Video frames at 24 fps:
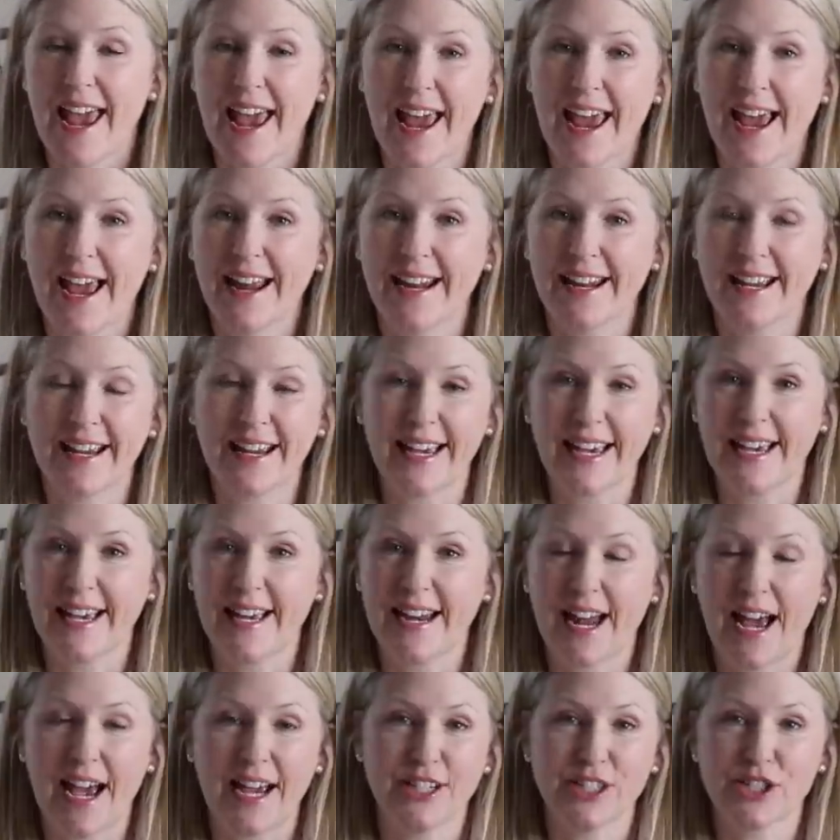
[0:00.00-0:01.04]
And
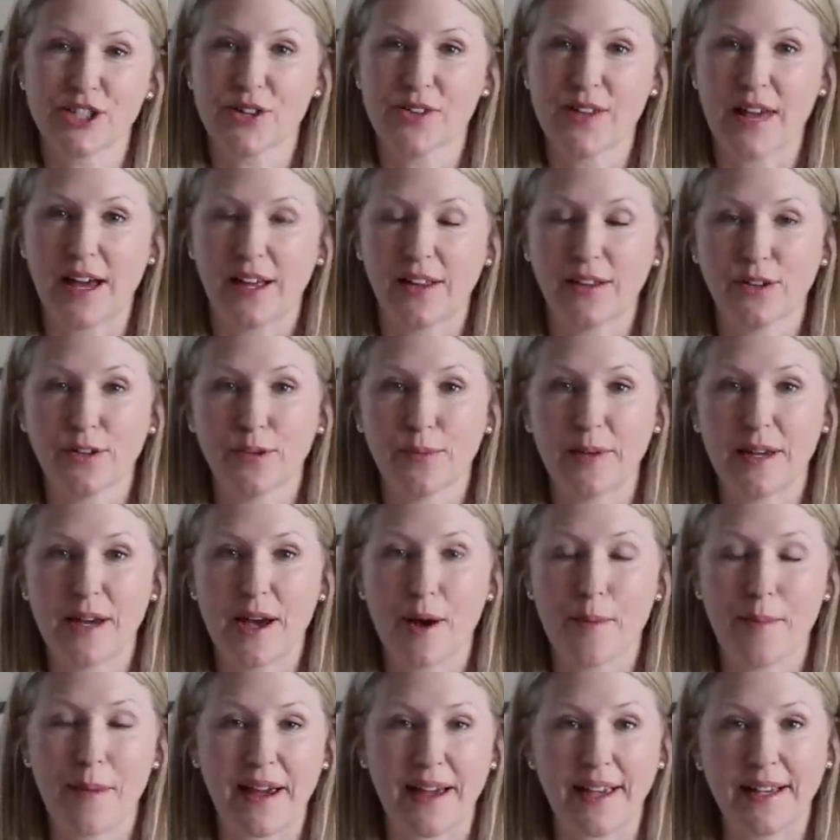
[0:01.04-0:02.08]
again, I show that a little bit
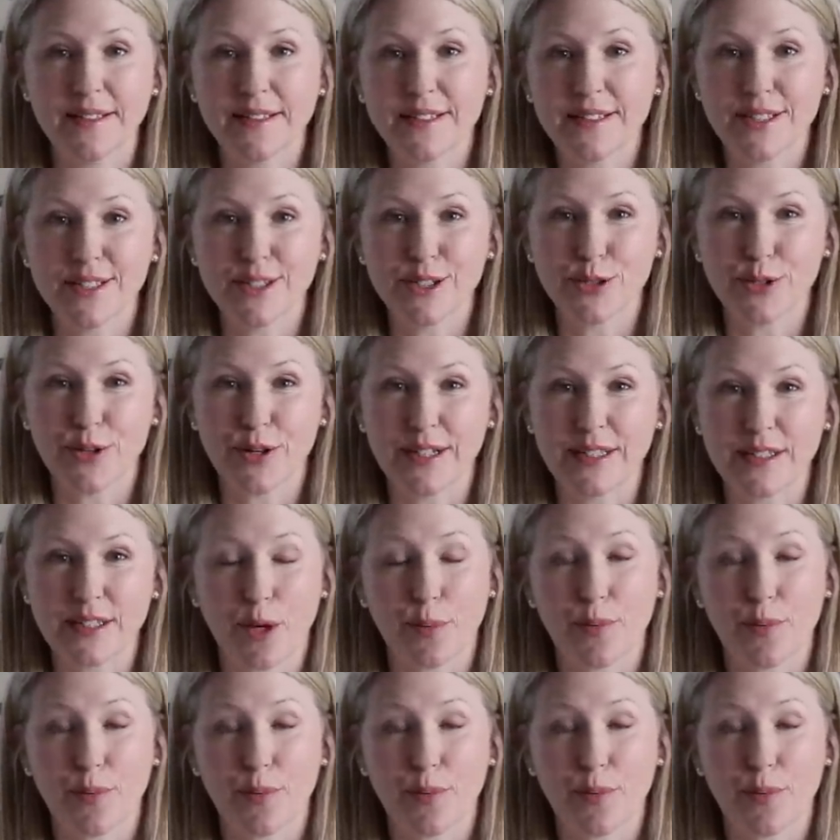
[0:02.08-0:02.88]
on my Insta stories.